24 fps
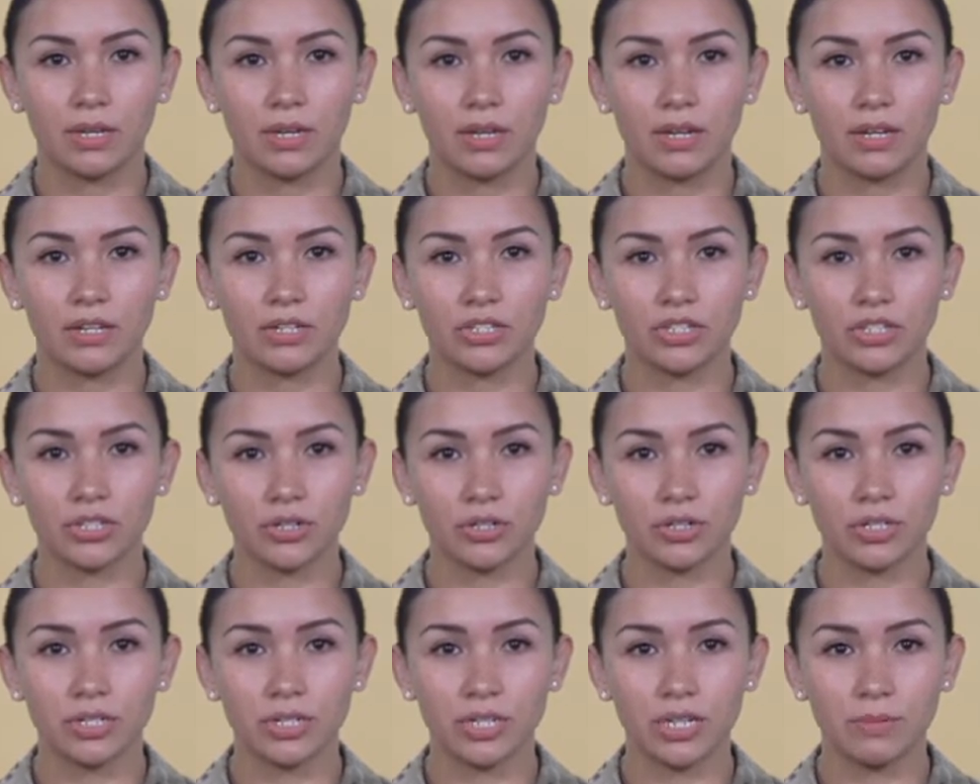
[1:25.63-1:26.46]
Ensure
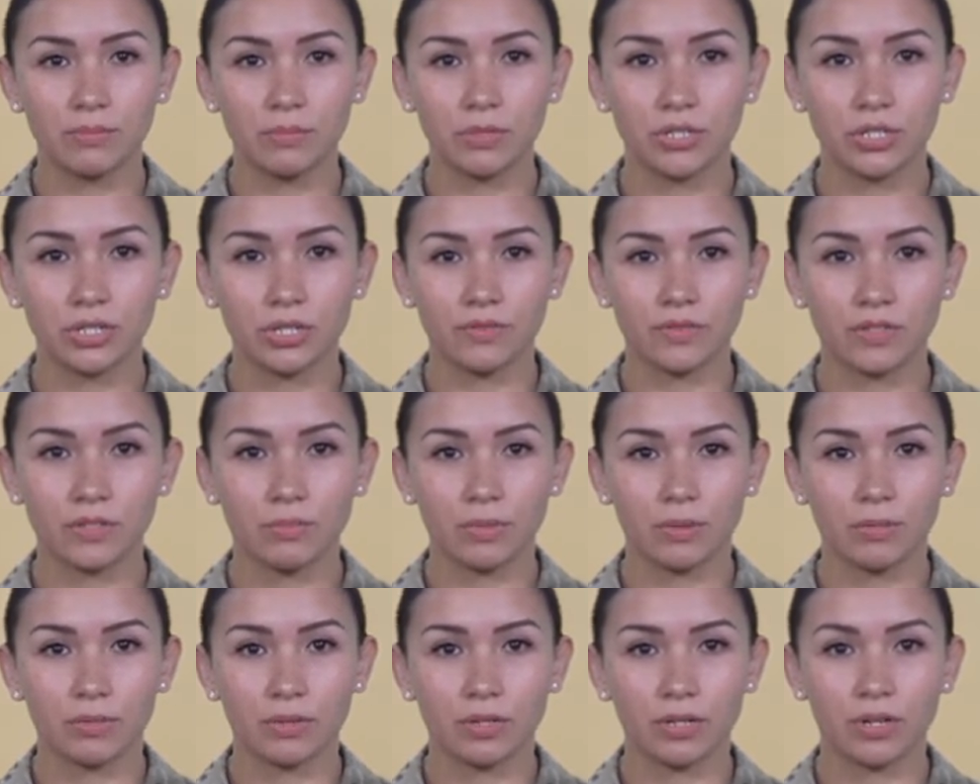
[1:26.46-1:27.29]
to keep the service
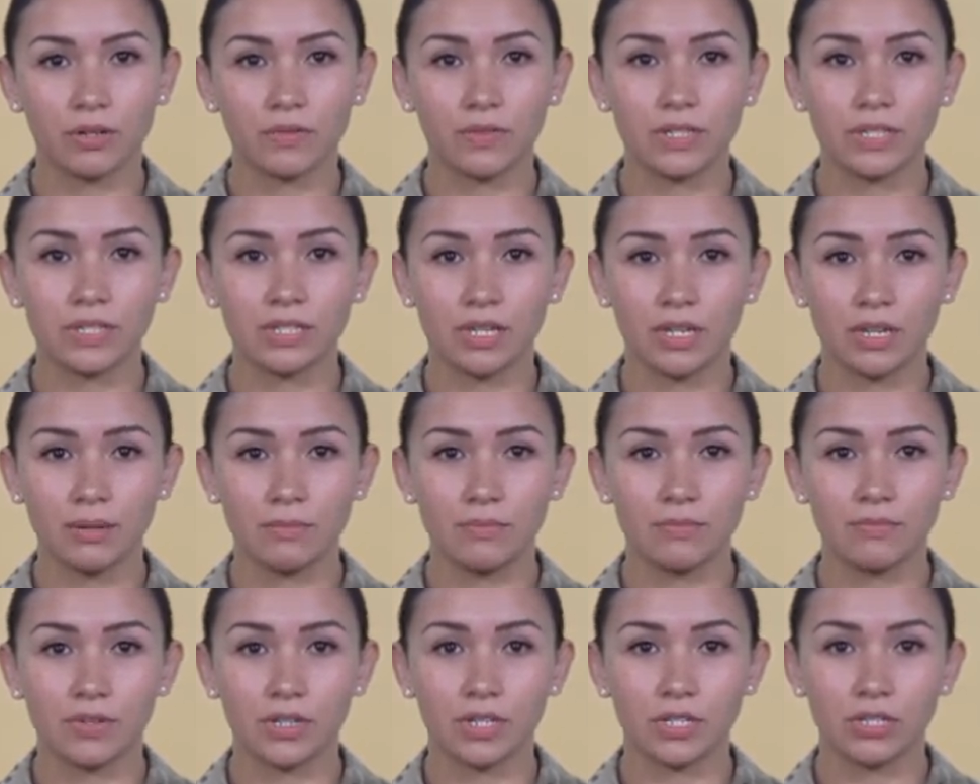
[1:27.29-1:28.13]
member on the same
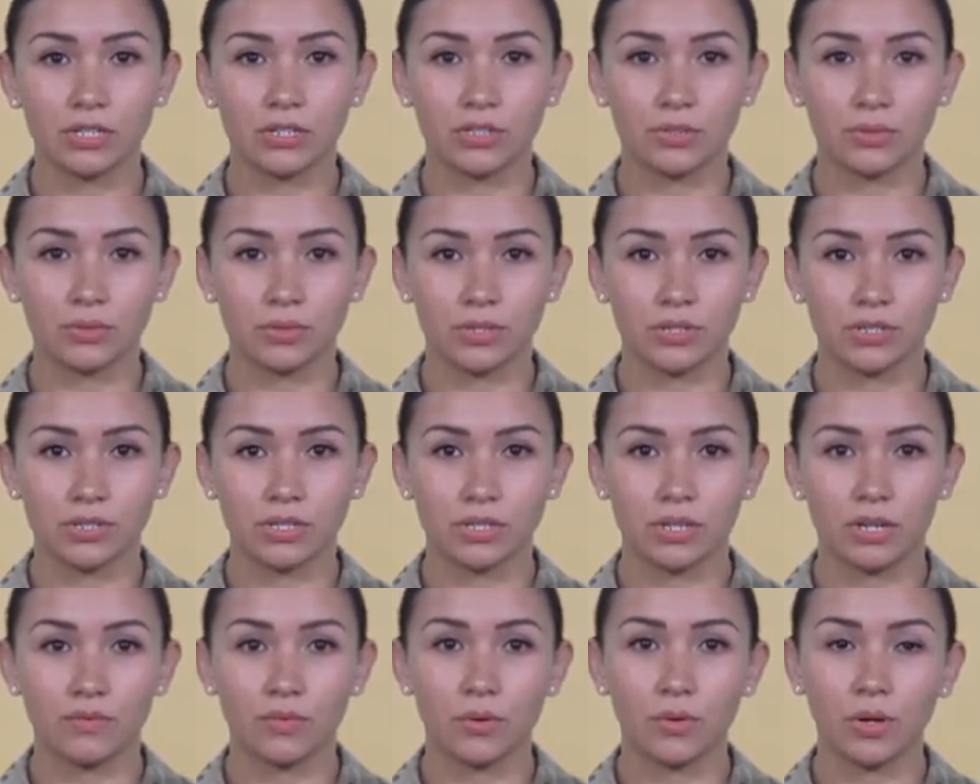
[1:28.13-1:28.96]
funding source
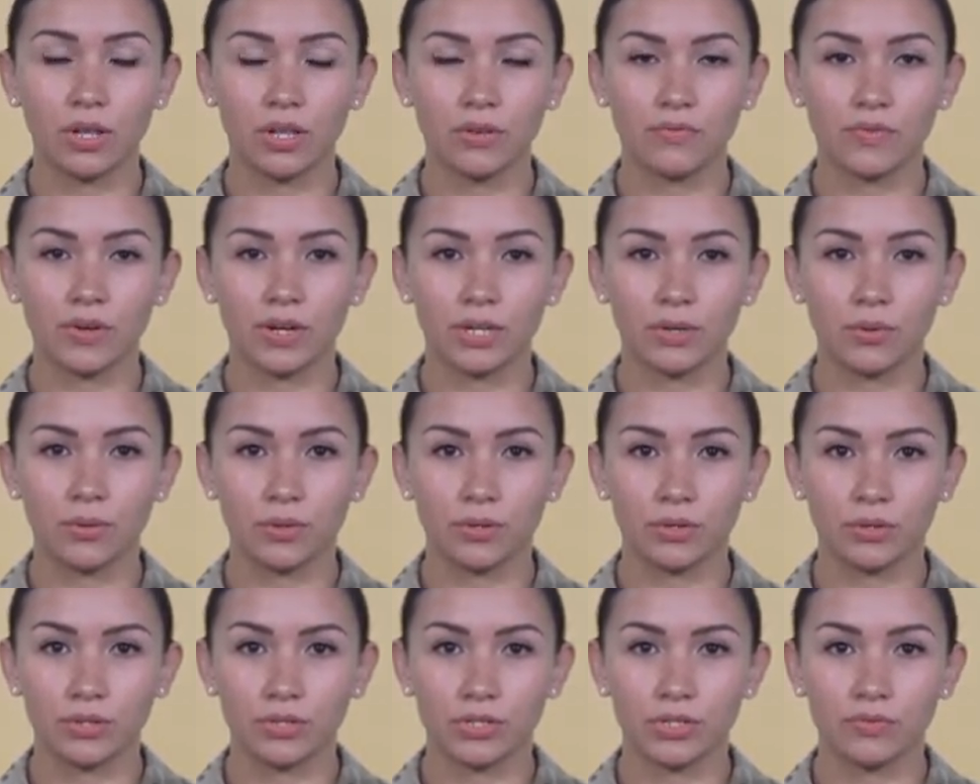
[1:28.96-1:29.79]
of qualifying
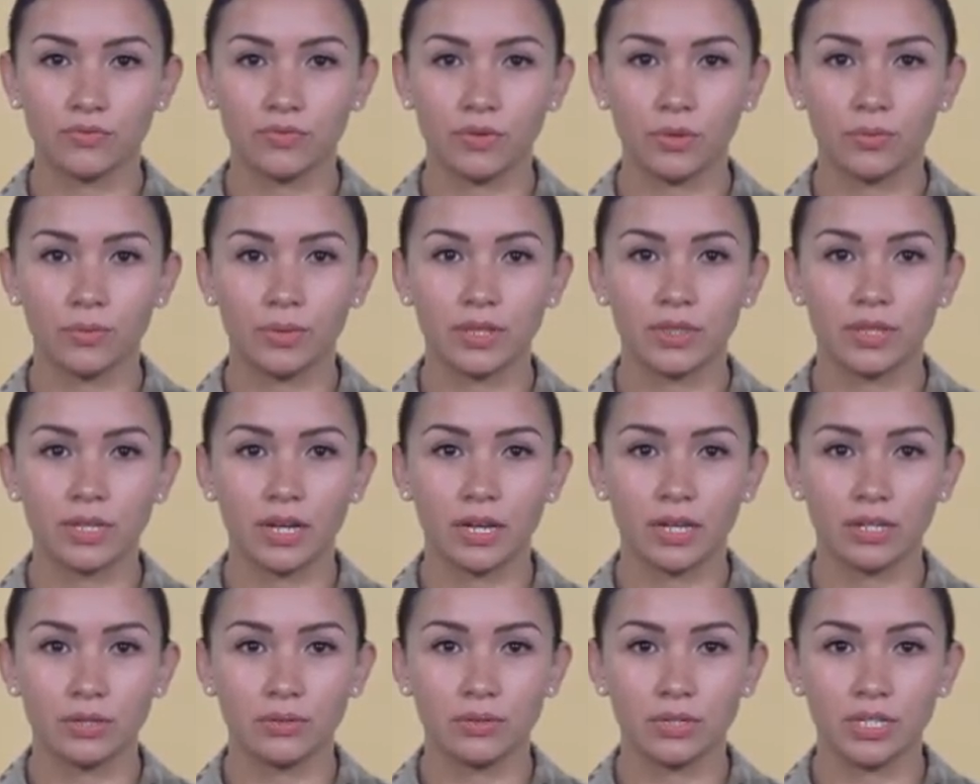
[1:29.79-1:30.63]
orders for when the
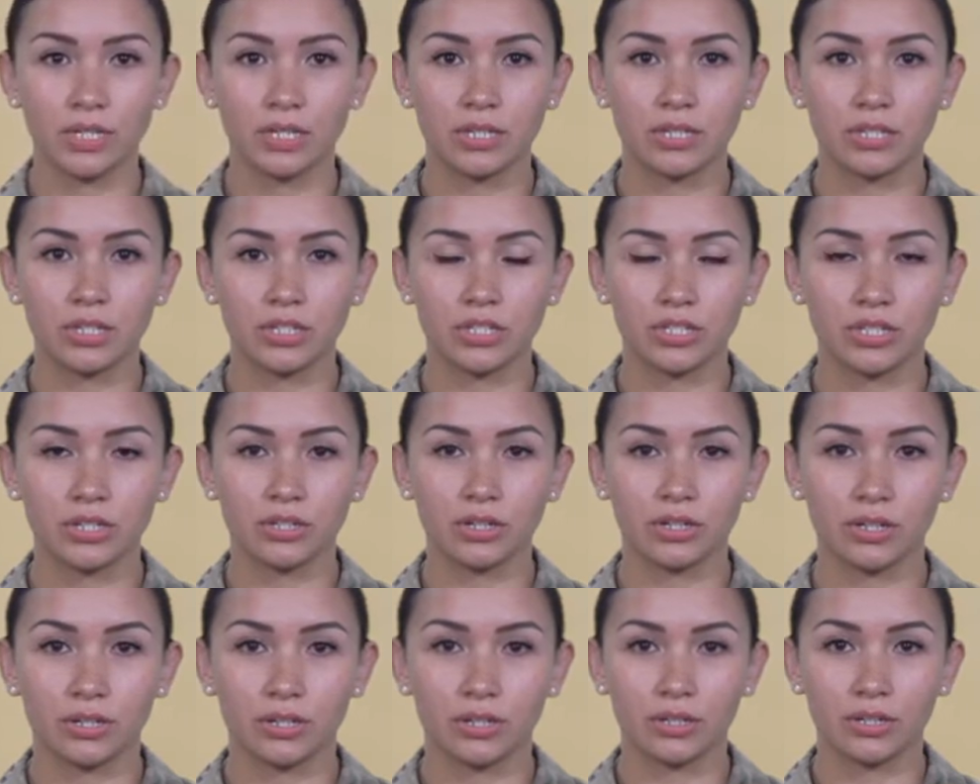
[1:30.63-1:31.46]
LOD condition
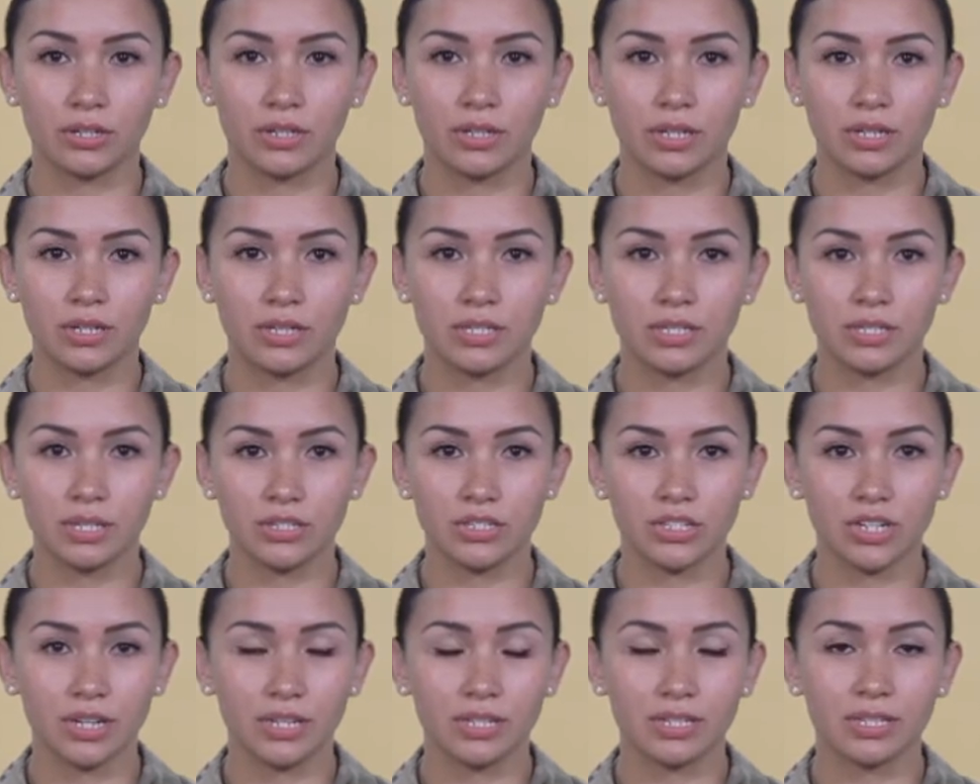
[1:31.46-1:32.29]
occurred,
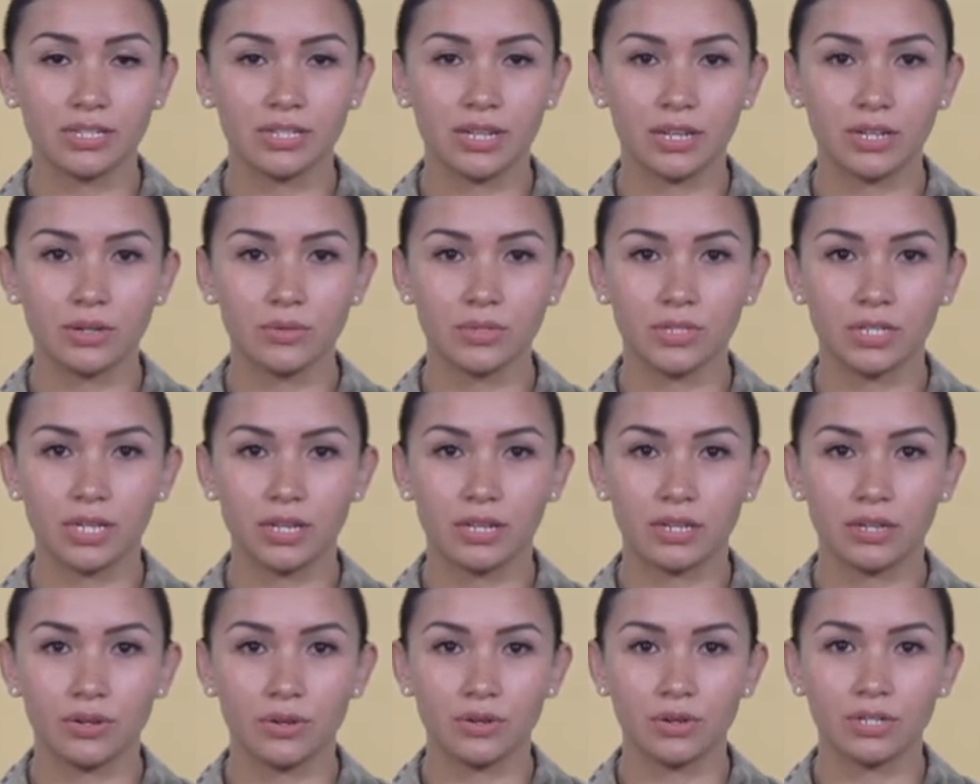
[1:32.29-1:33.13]
such as Title
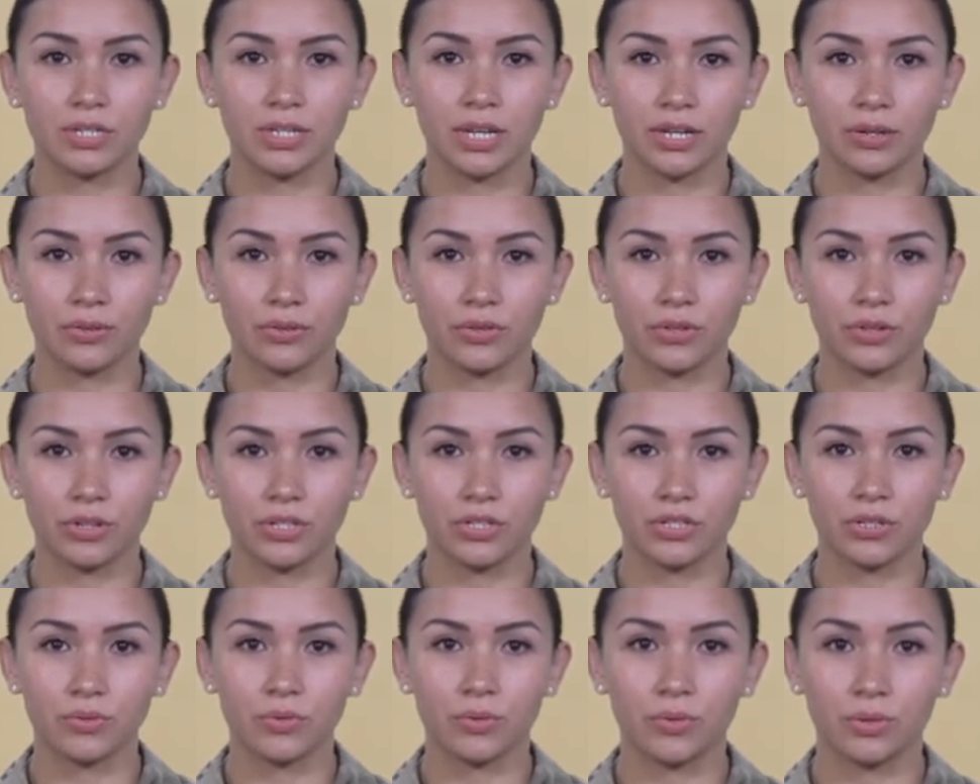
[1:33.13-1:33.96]
10 or Title
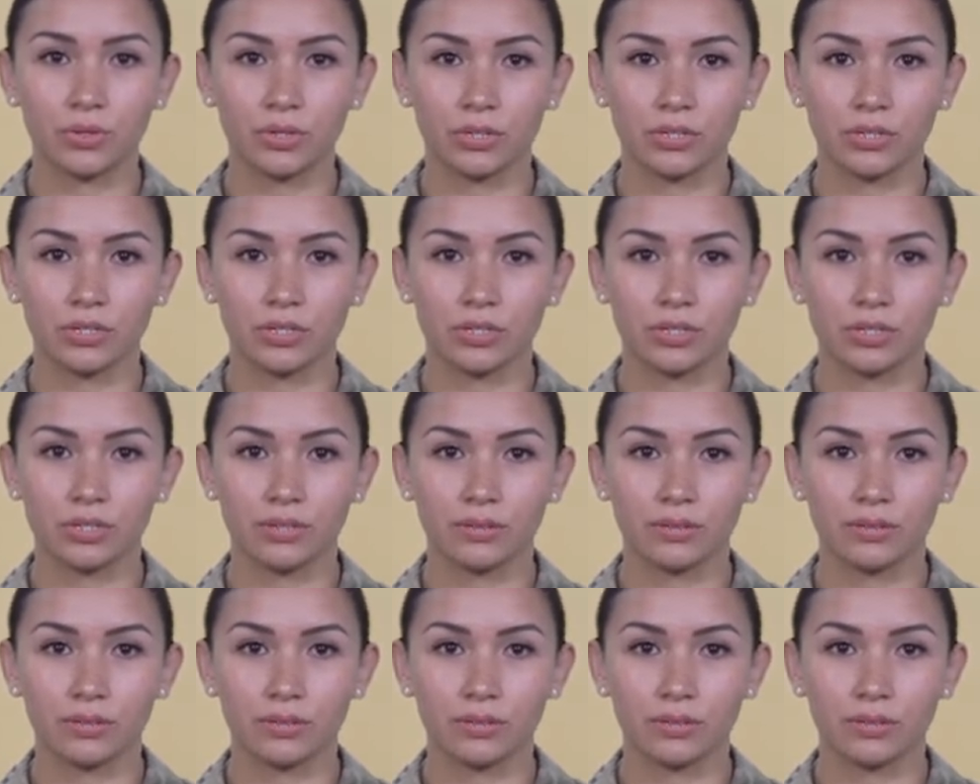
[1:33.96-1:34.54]
32 orders.